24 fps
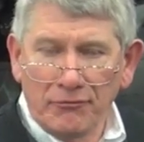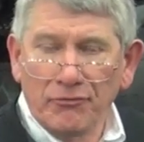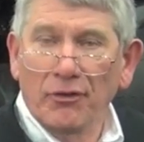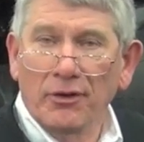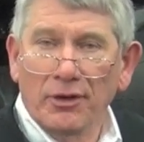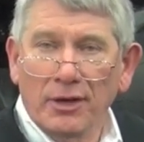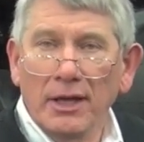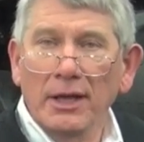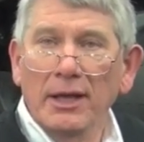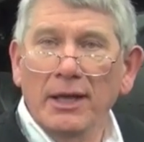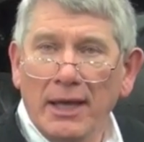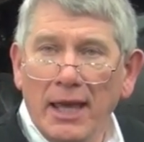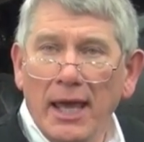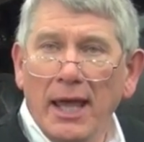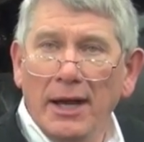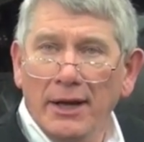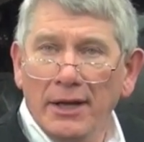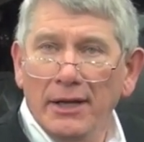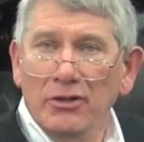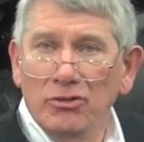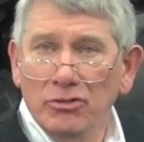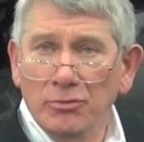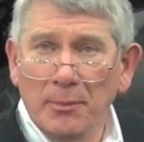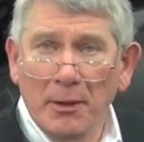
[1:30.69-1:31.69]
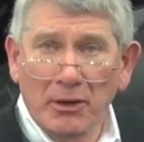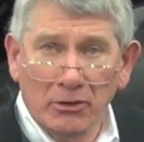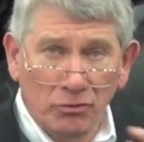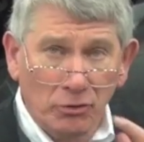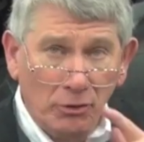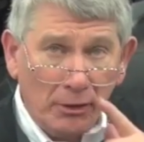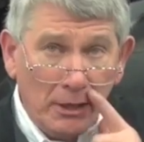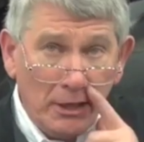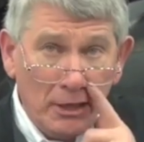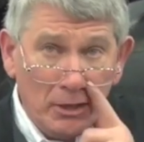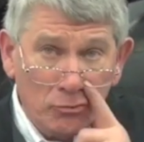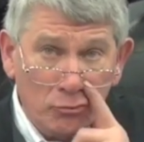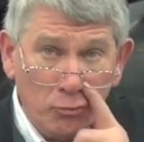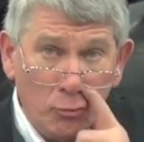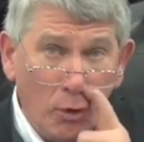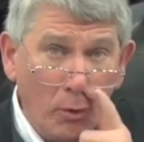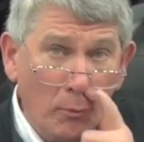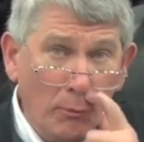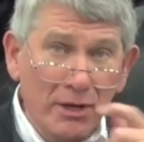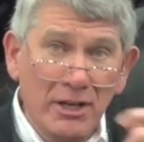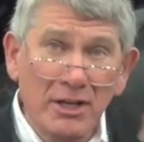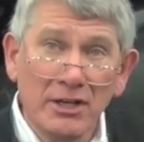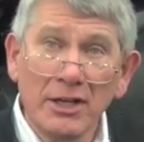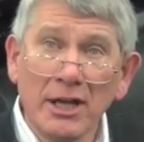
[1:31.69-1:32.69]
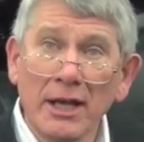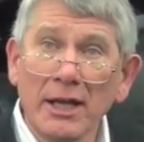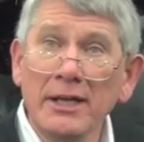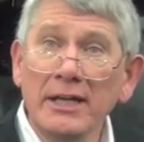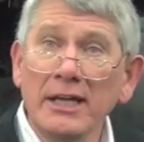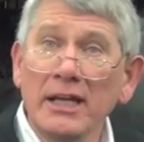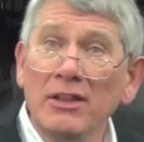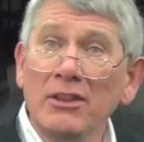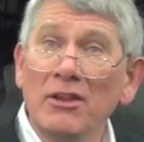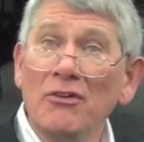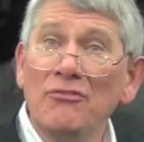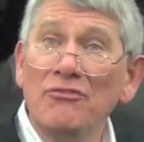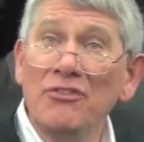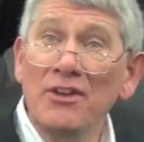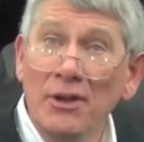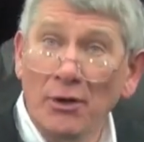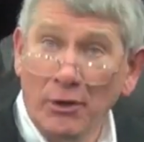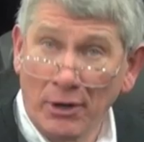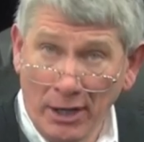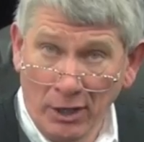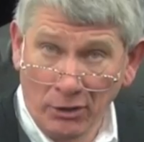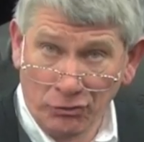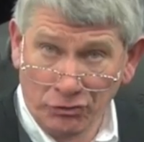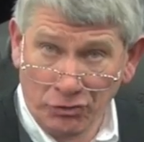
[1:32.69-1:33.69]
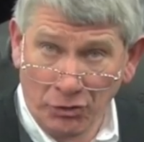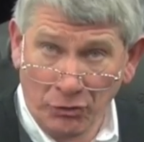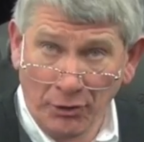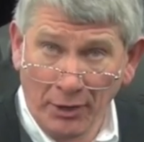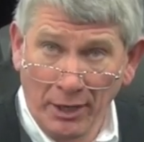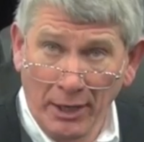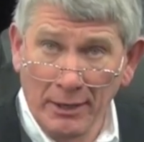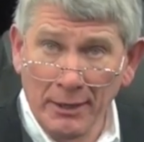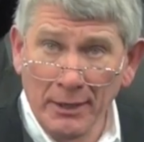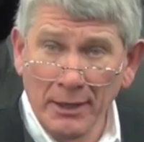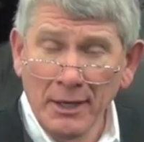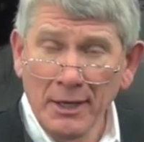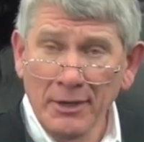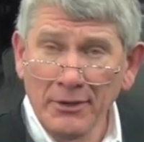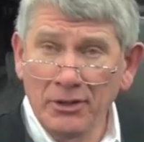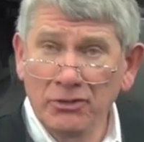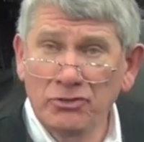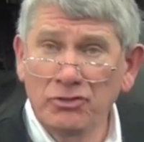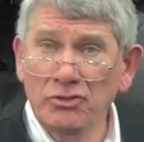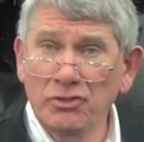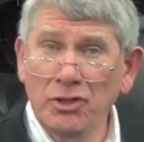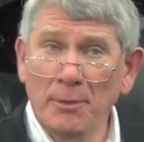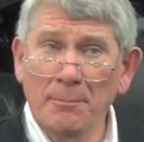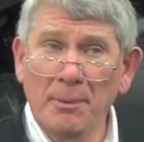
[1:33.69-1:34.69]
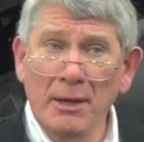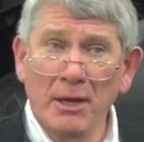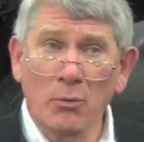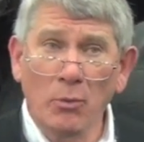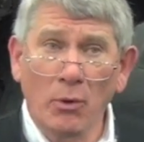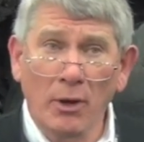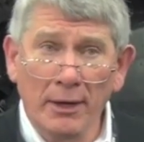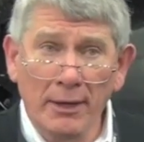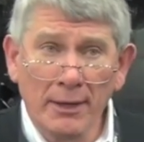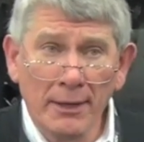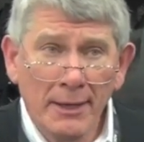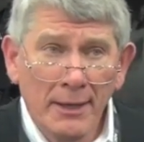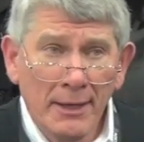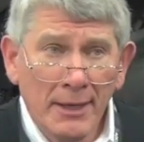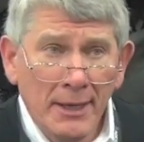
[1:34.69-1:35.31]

for Canada especially is what we did in the feeder house area. This is a big one.